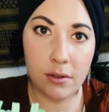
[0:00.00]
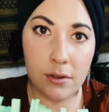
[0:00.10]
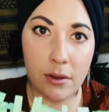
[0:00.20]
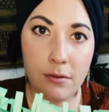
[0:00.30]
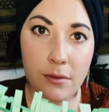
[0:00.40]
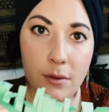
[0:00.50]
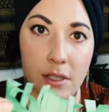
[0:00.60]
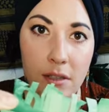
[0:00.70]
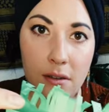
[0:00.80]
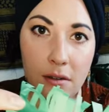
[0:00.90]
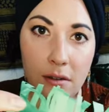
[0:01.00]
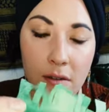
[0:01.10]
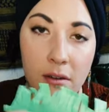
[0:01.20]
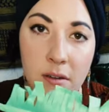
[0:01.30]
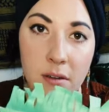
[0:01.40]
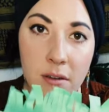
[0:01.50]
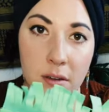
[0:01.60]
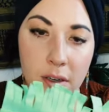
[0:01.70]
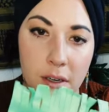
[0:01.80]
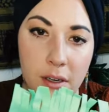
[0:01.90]
So I fold it,
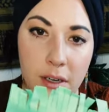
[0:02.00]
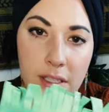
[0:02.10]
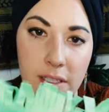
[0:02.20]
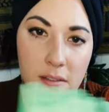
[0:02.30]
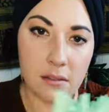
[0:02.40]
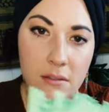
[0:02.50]
crease it,